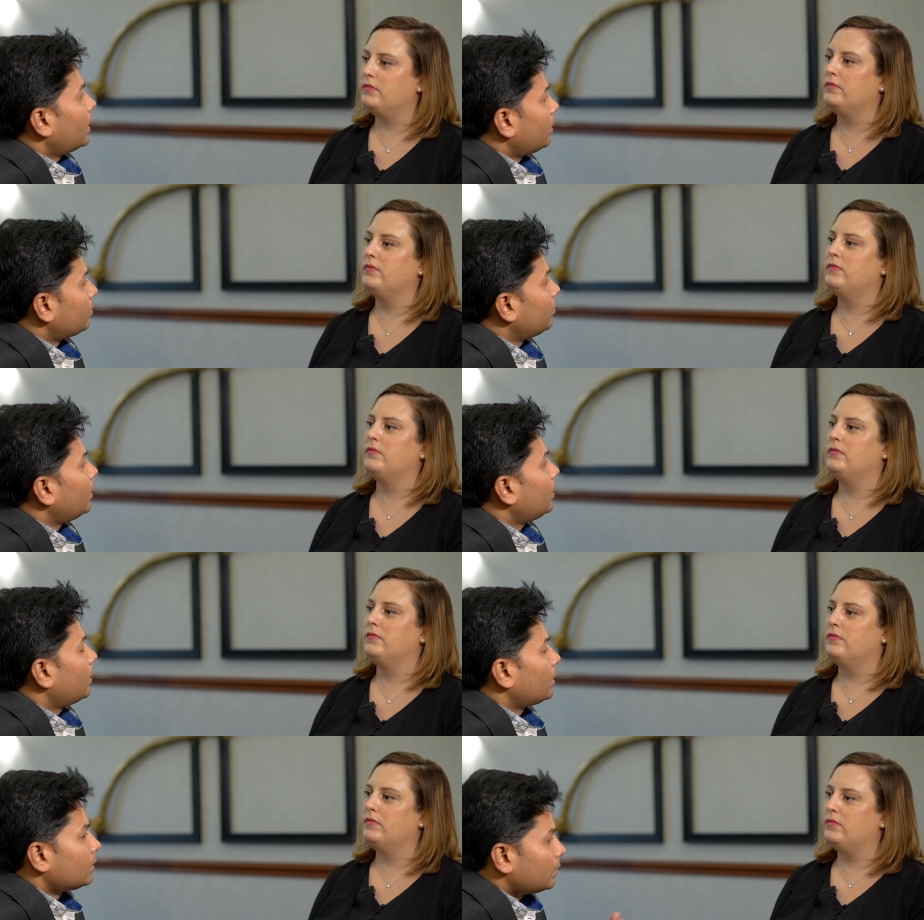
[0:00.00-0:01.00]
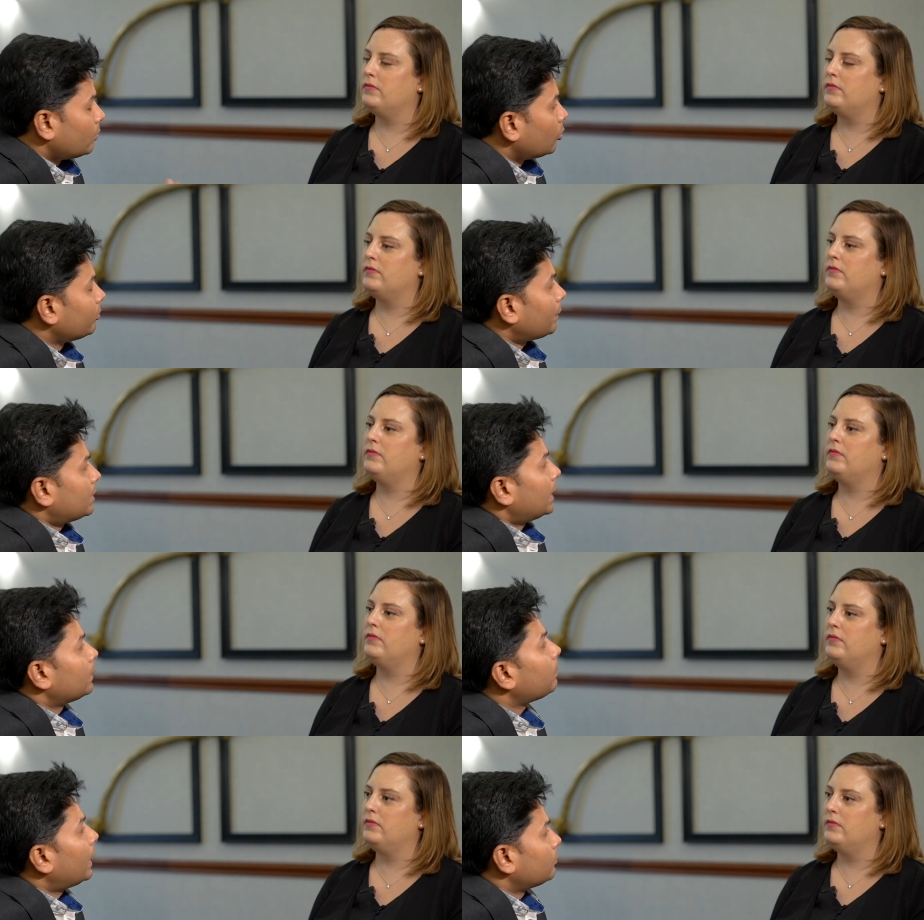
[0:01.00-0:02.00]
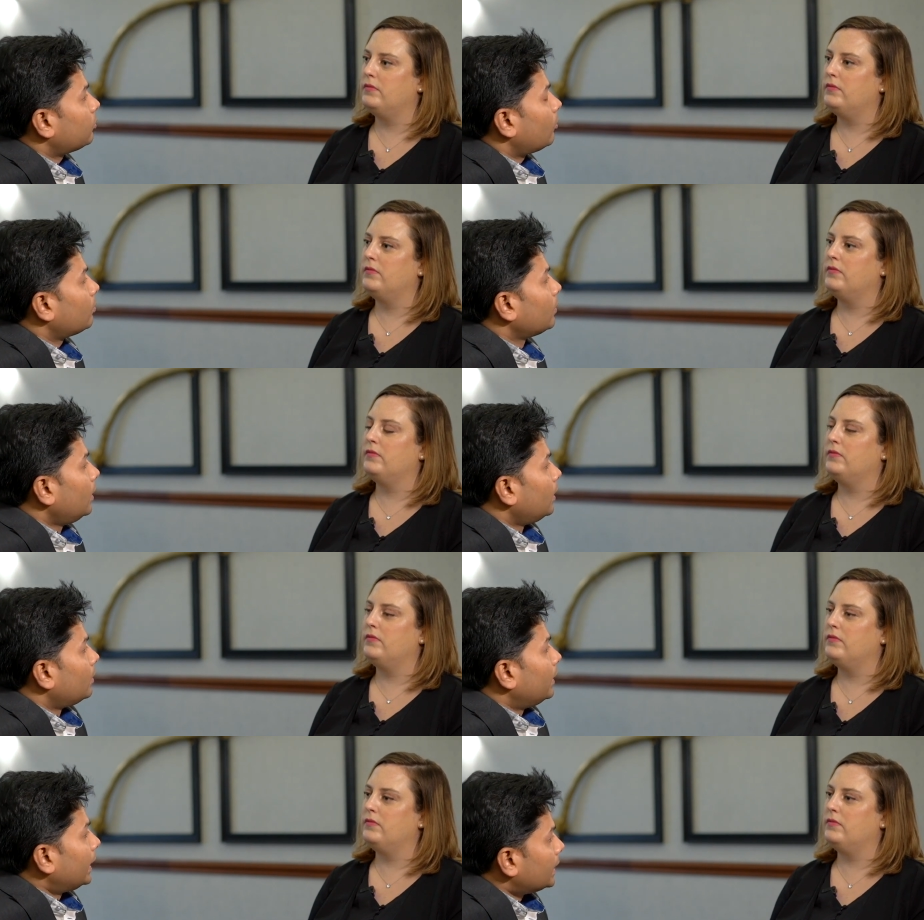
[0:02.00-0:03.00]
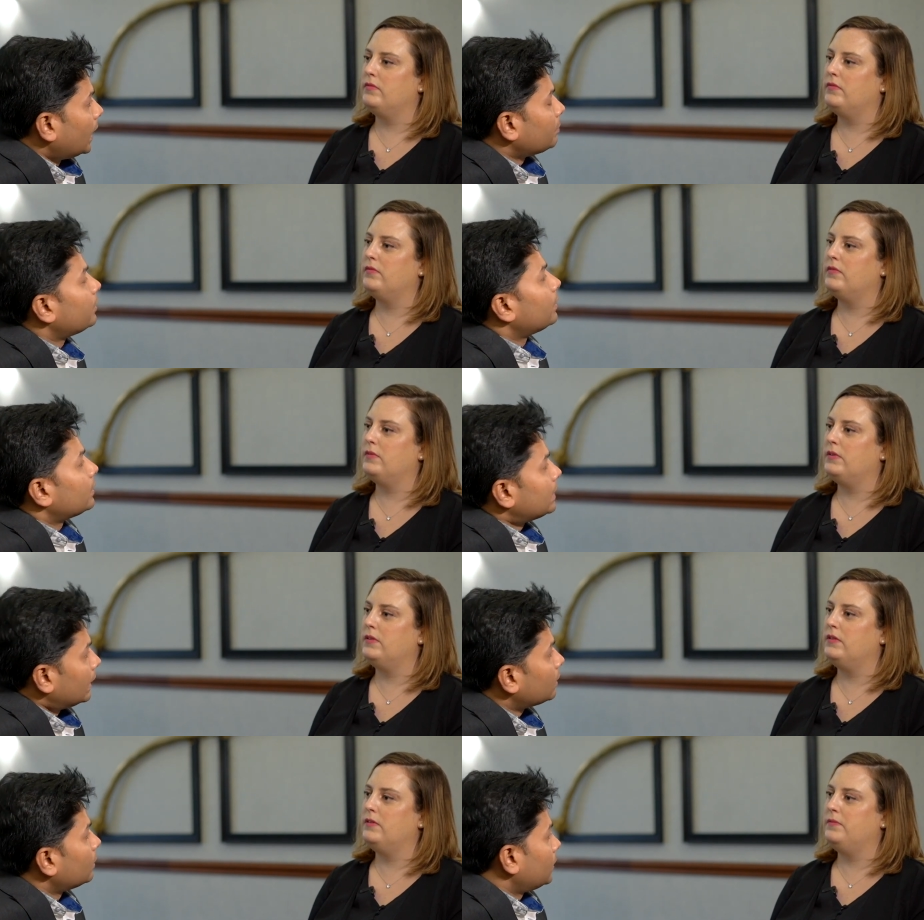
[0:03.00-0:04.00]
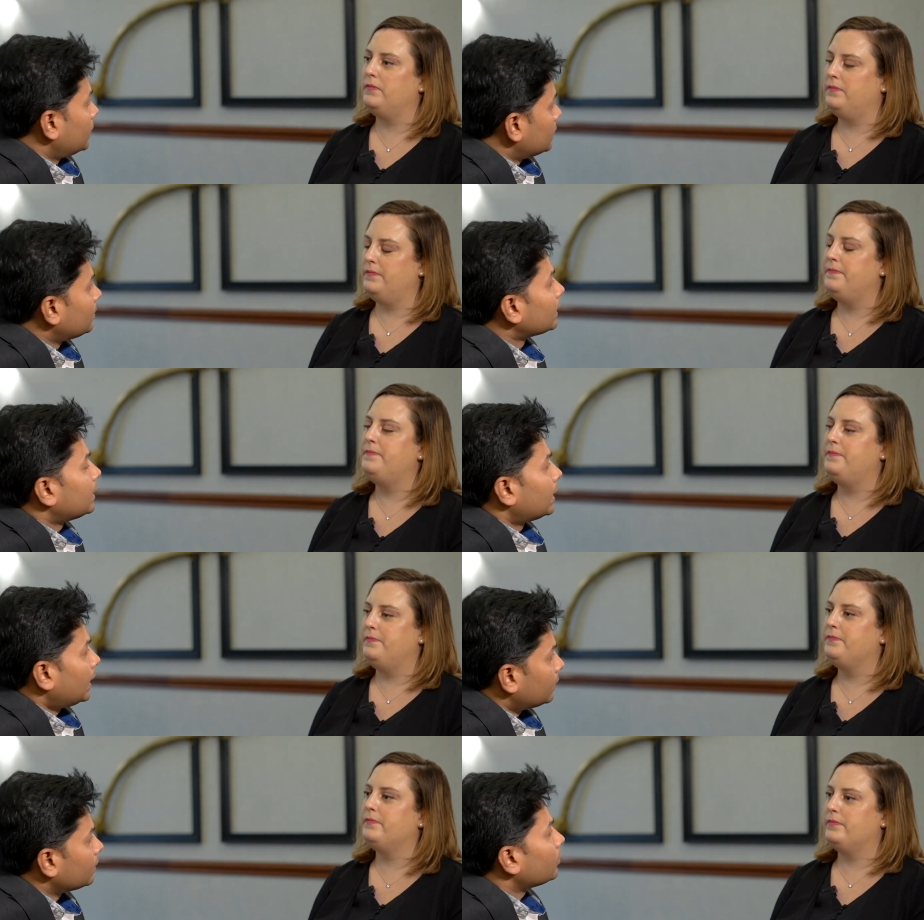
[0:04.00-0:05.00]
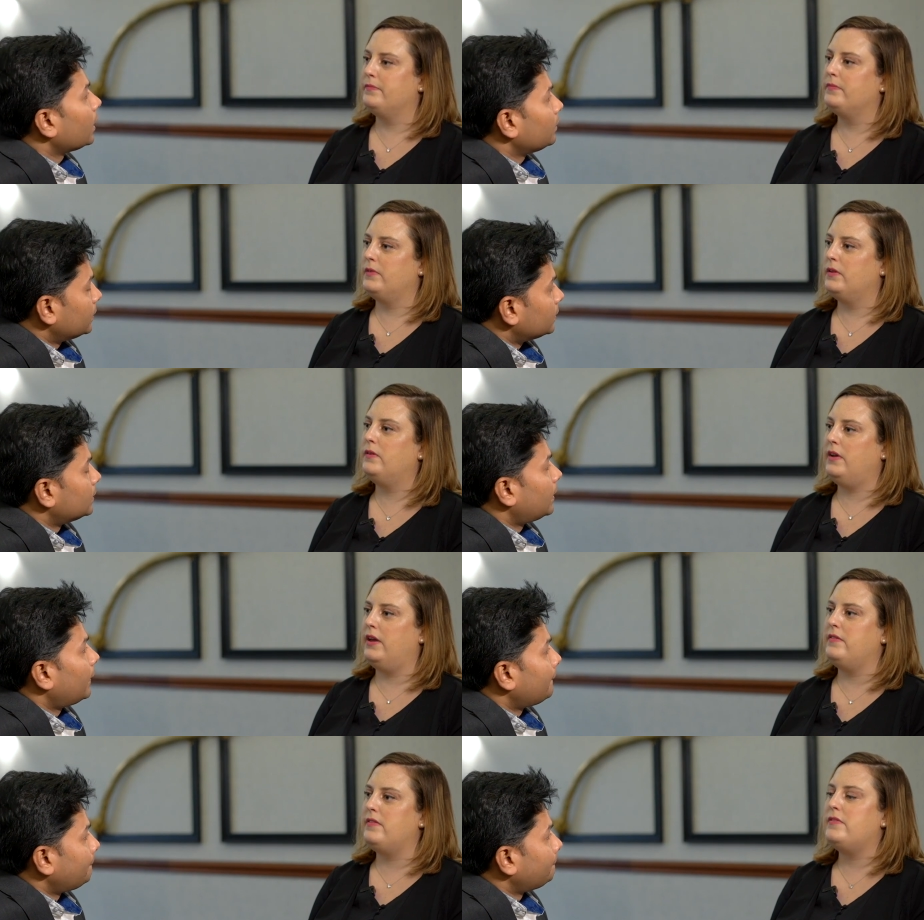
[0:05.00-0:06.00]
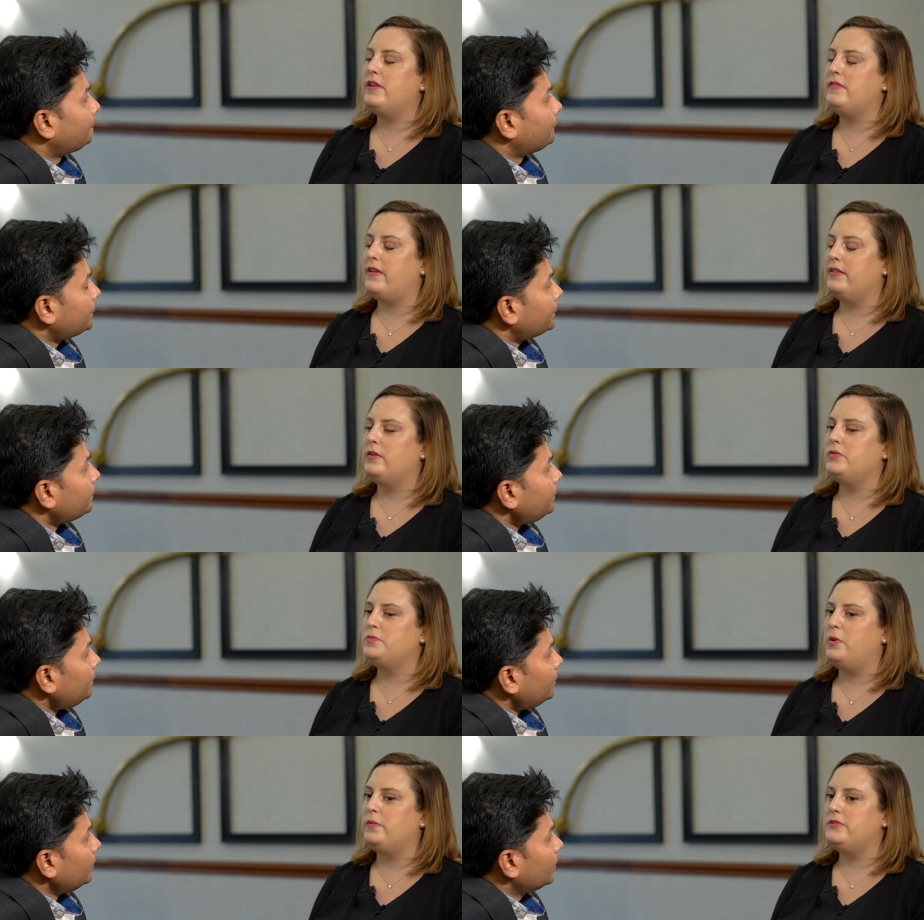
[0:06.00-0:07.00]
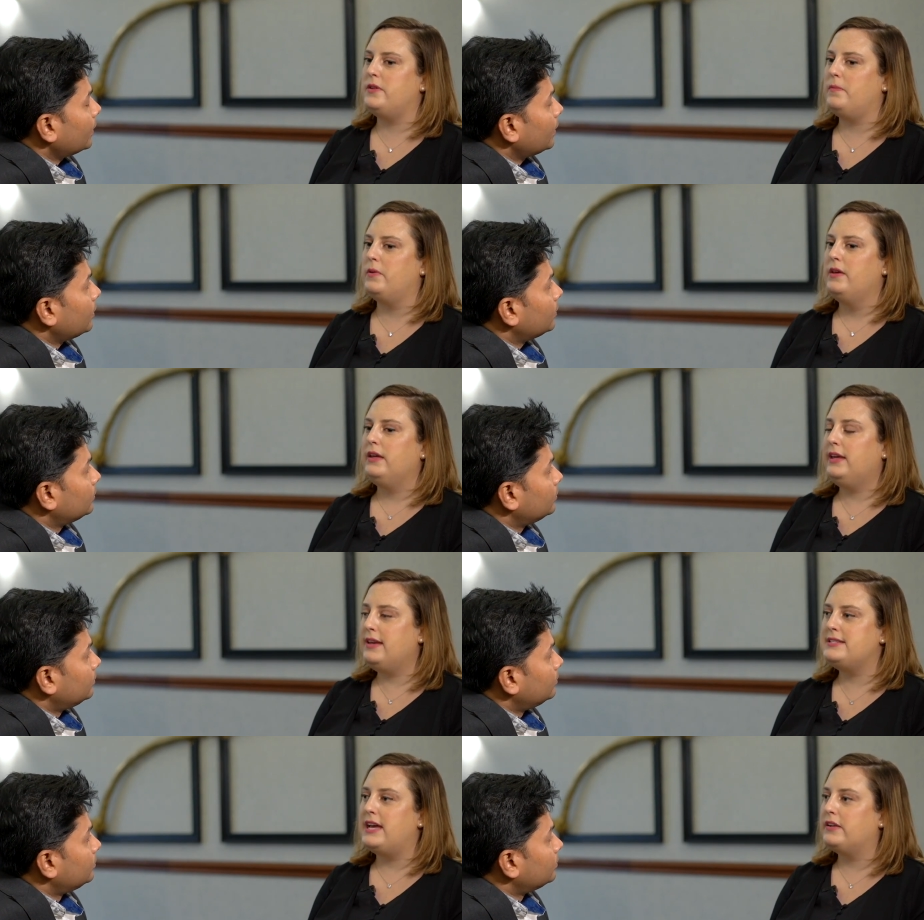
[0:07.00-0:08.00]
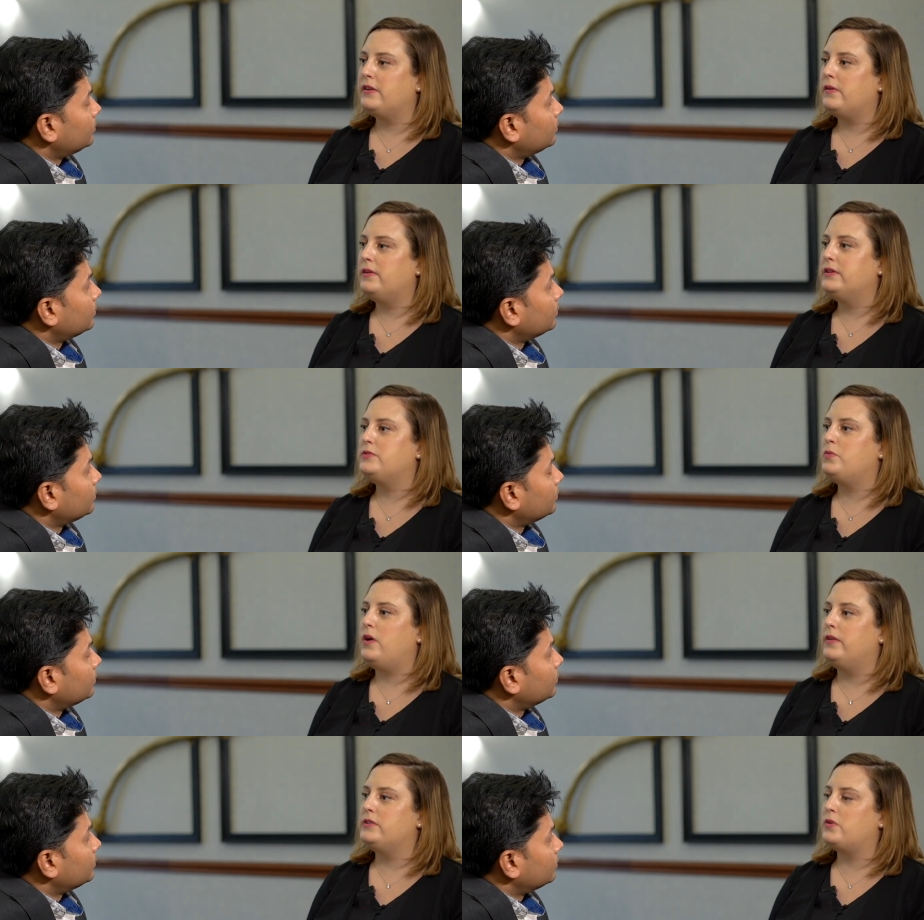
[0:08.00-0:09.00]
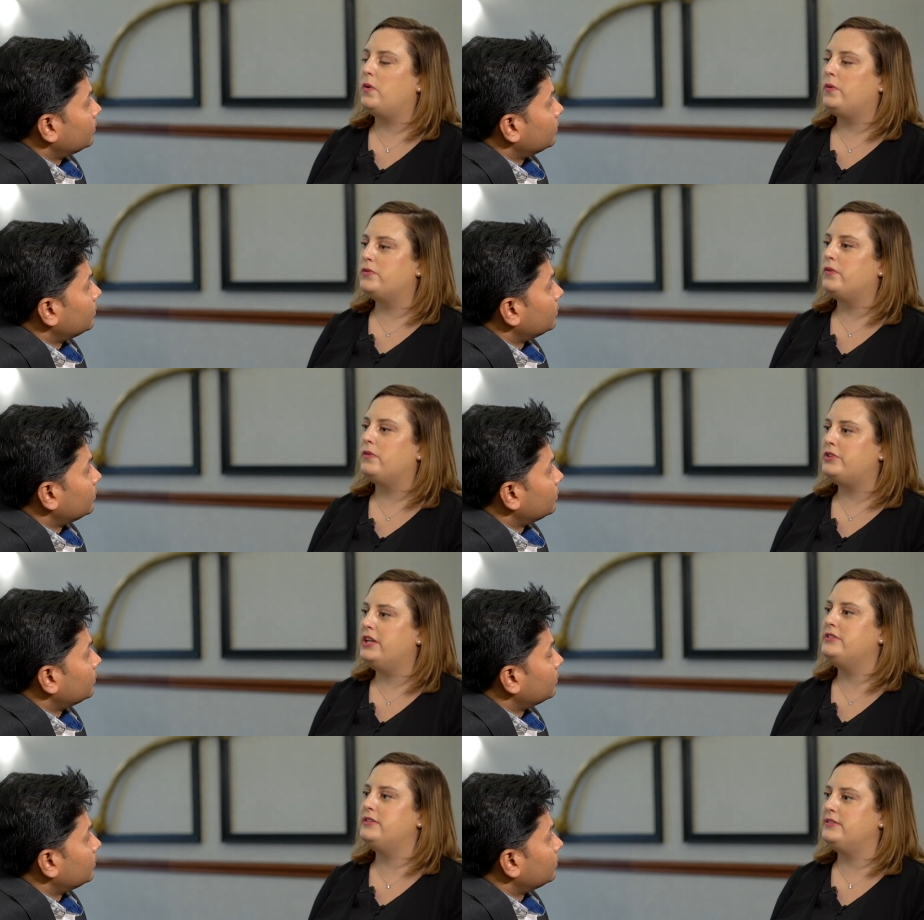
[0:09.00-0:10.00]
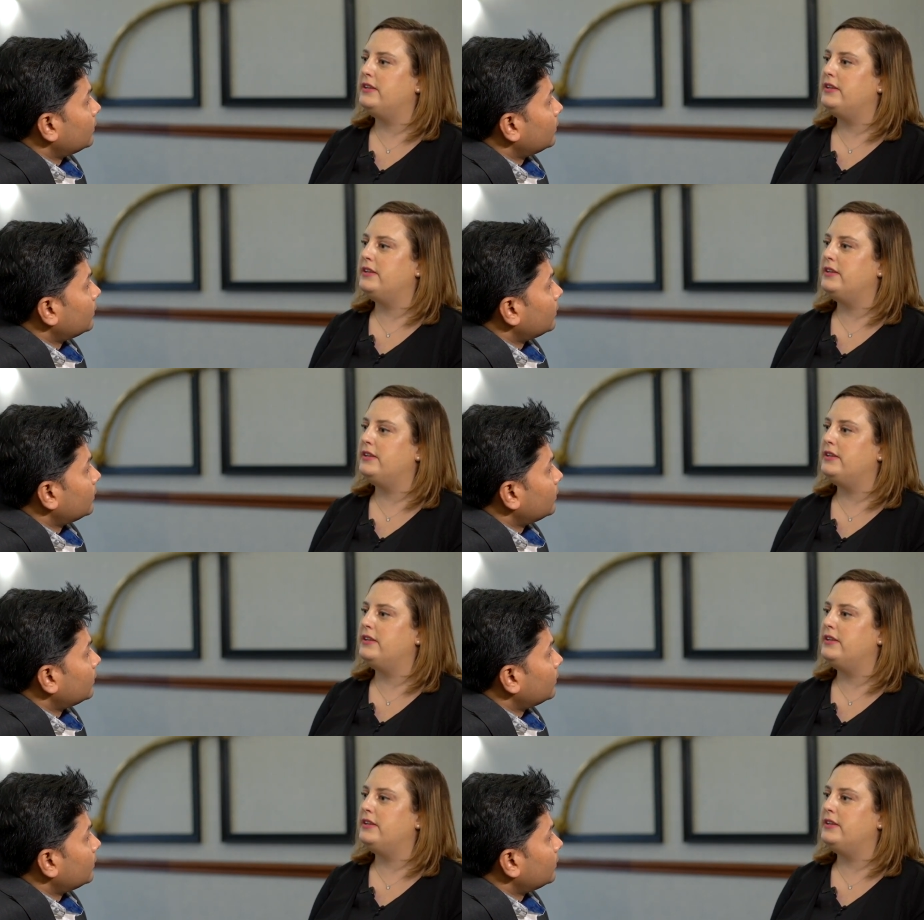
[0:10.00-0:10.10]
Speaker 1: and NFV and the world web scale platform being adopted in the telco in this multi-cloud environment.
Speaker 2: Okay, so it sounds like there's both some key technical as well as cultural changes